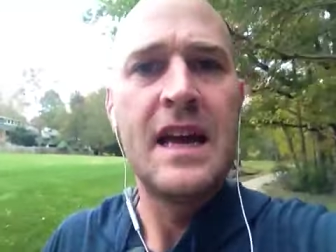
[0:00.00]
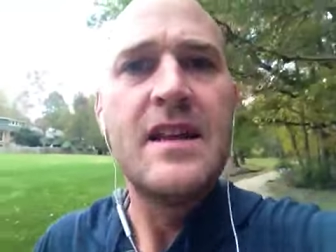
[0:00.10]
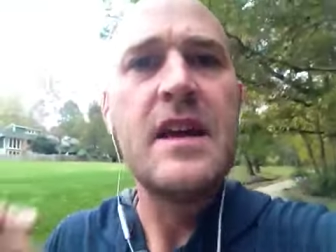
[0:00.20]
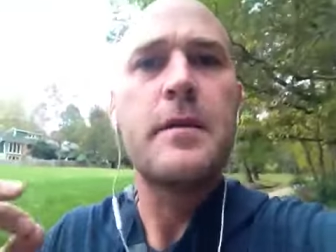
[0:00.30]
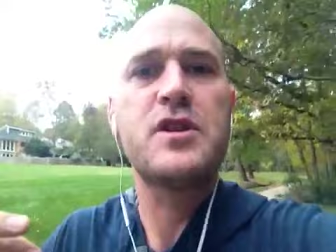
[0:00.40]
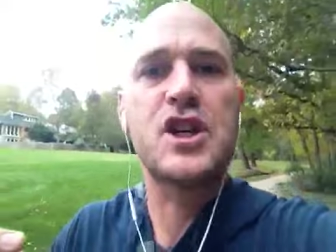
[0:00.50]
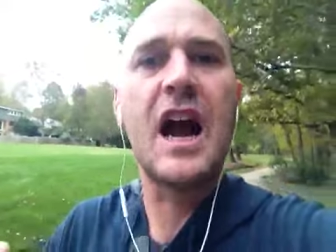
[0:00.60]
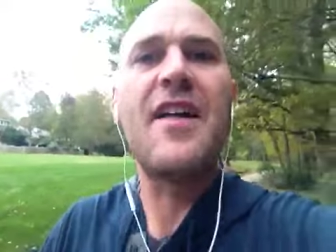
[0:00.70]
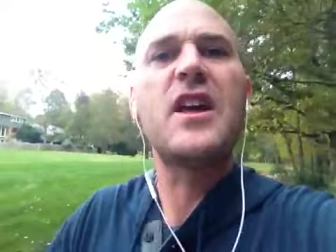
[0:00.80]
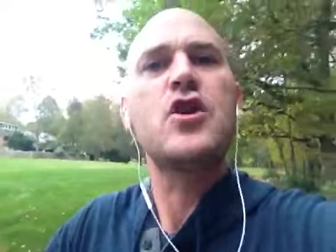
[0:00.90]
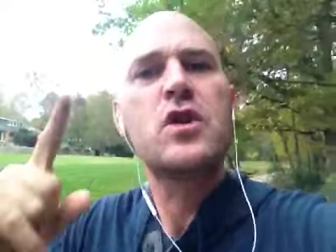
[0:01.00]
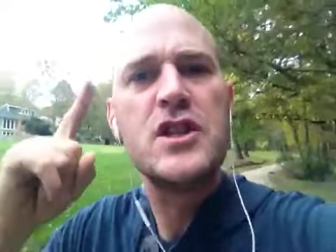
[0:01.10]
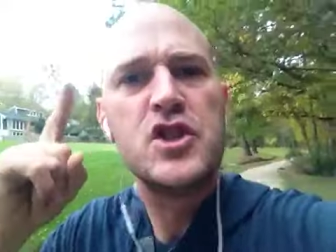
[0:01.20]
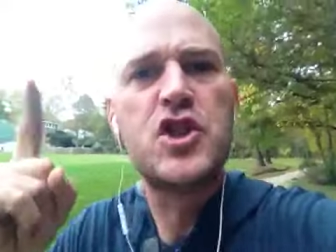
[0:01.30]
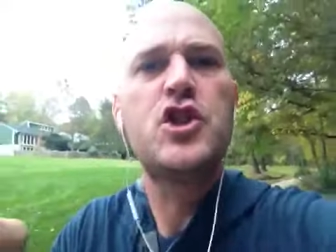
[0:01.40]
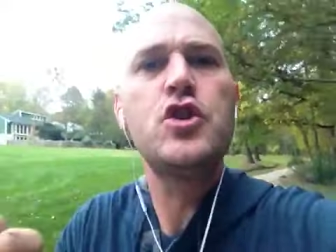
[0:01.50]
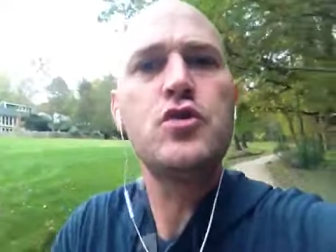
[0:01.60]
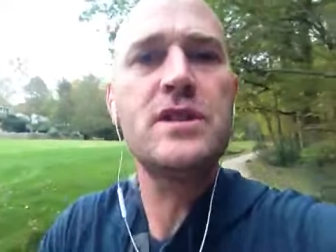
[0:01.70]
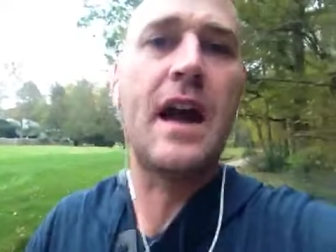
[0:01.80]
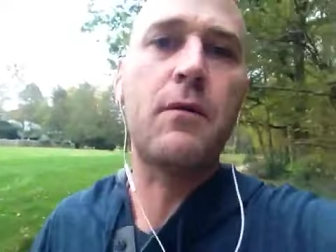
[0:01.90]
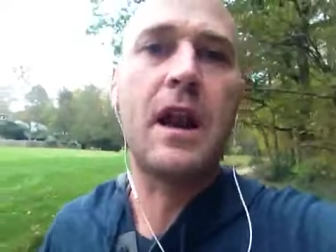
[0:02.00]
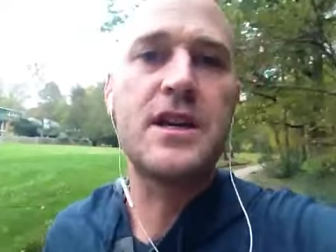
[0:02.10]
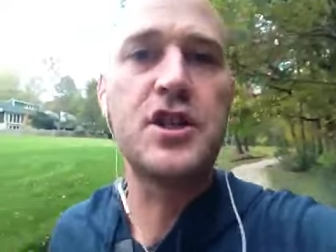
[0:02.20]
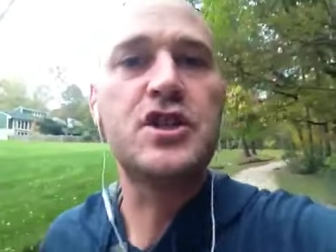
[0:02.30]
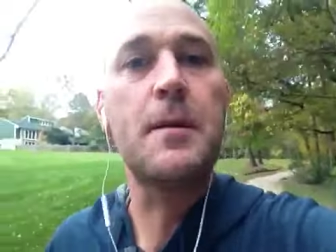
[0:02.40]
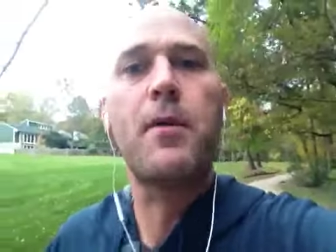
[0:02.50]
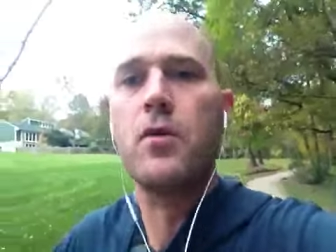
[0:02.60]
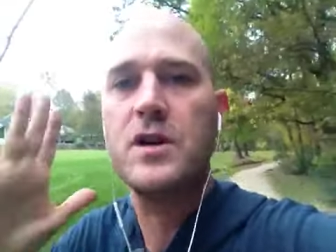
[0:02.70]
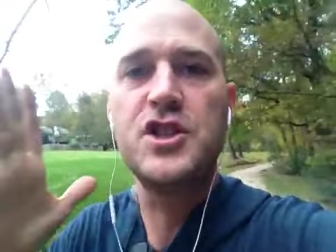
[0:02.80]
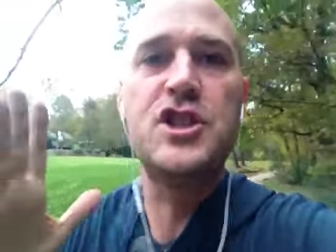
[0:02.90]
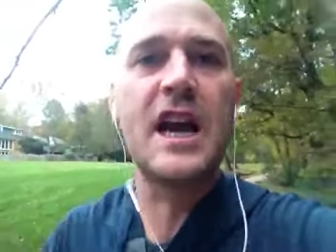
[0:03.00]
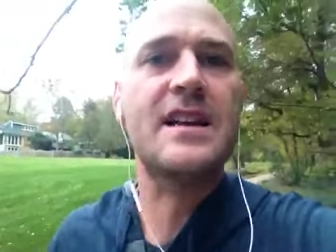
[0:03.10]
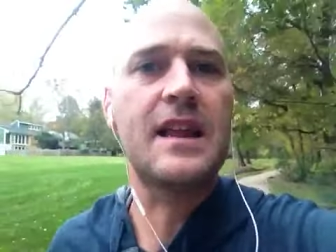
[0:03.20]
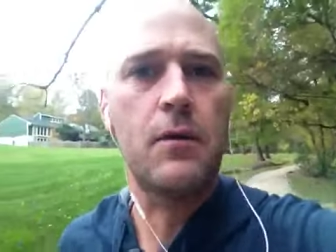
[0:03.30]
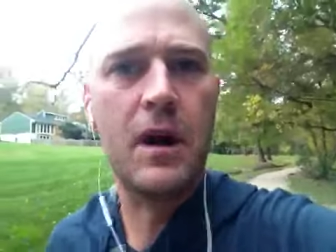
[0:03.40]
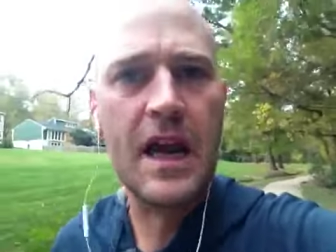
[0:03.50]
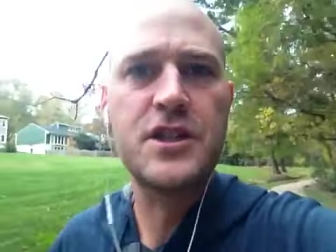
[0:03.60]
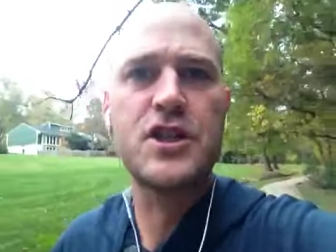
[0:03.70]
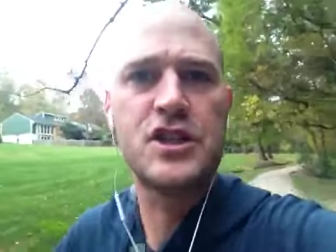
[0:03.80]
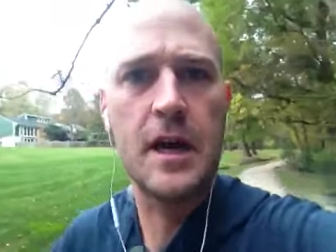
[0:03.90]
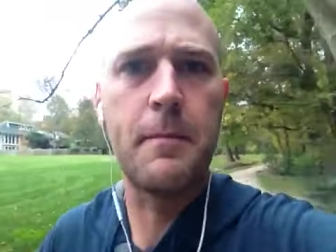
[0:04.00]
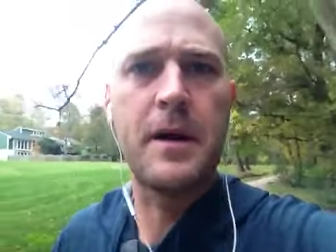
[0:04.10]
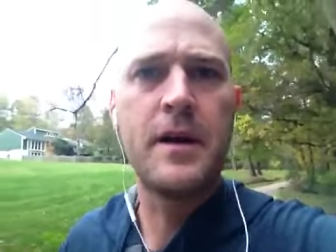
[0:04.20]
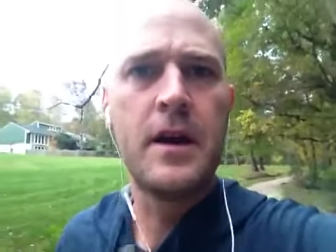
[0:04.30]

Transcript: in the image of God that you can choose that relationship or reject that relationship.